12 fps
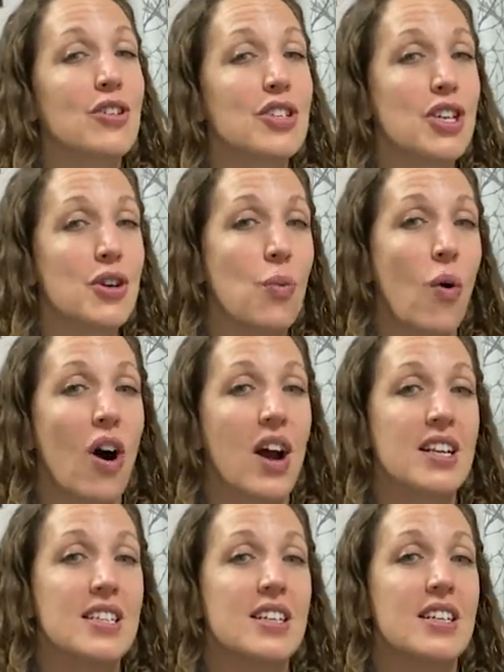do you
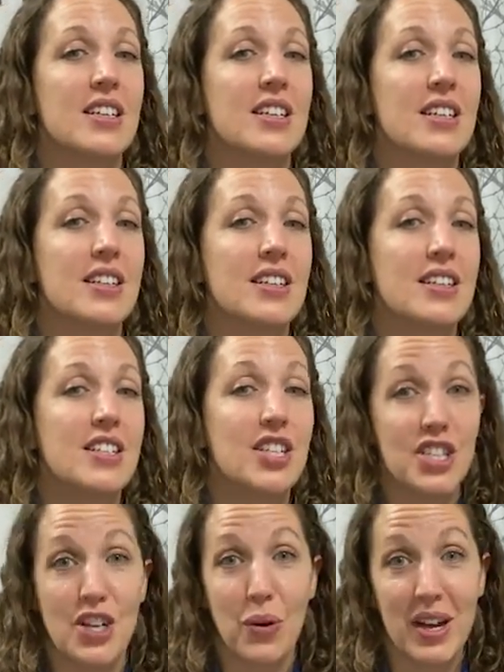want to
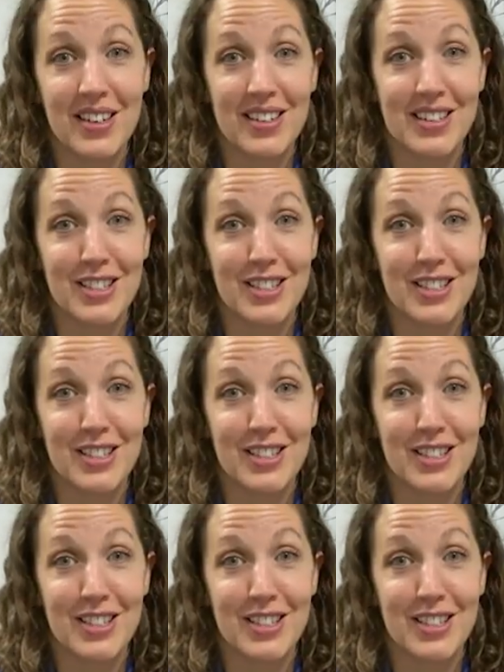do it?